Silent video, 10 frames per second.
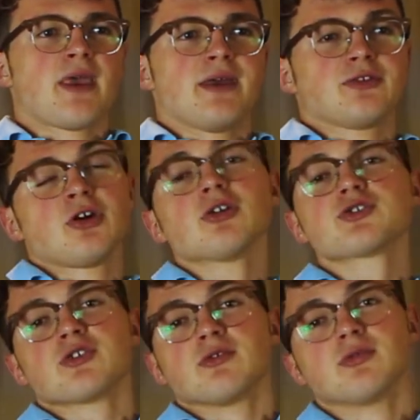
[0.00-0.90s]
And
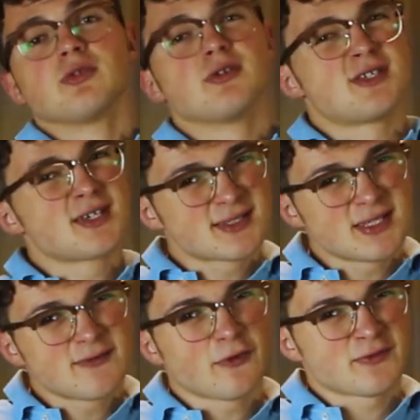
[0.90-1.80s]
also, a
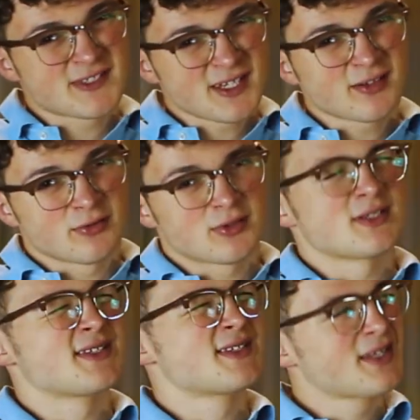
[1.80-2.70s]
1/60th of a second
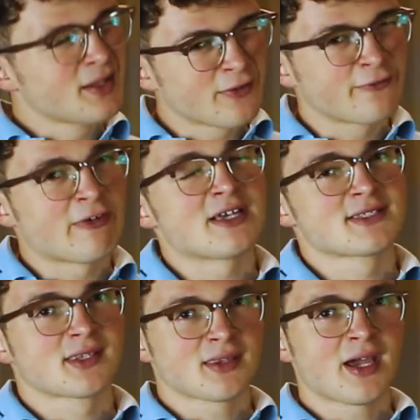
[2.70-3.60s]
is still a
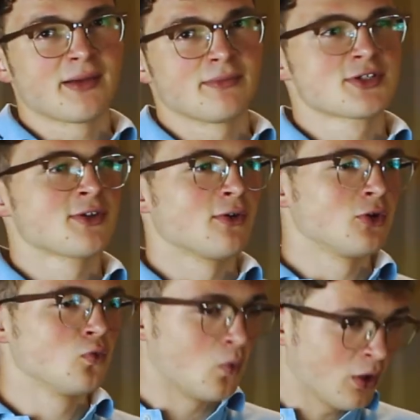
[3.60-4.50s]
fast time, so
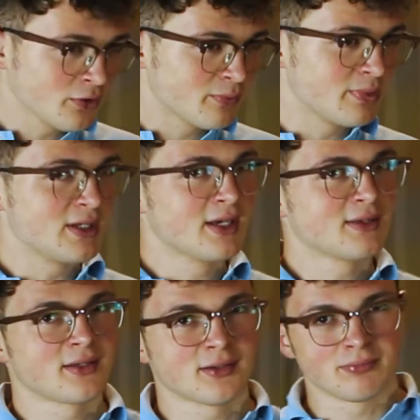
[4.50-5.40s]
you won't be
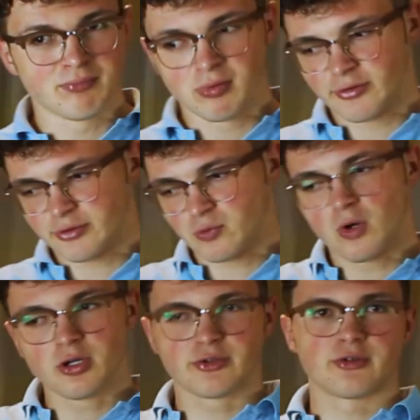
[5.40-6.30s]
getting blurred
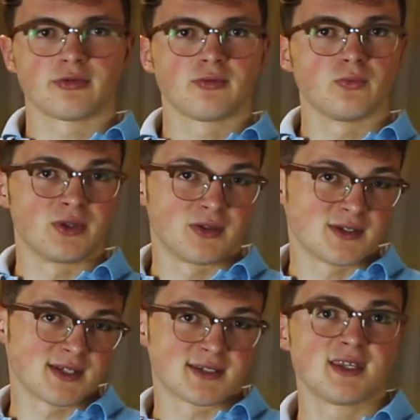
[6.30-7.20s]
water with the
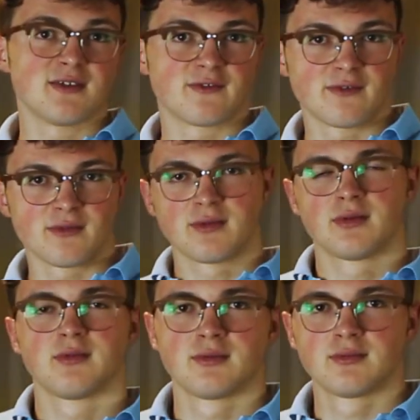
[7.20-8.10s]
1/60th.
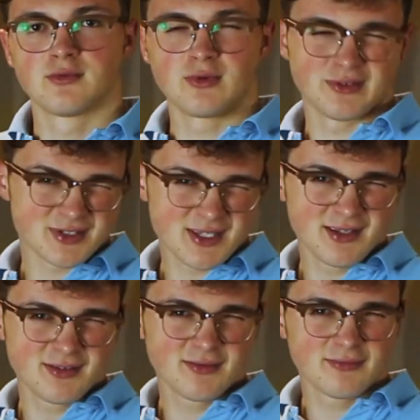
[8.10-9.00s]
You understand?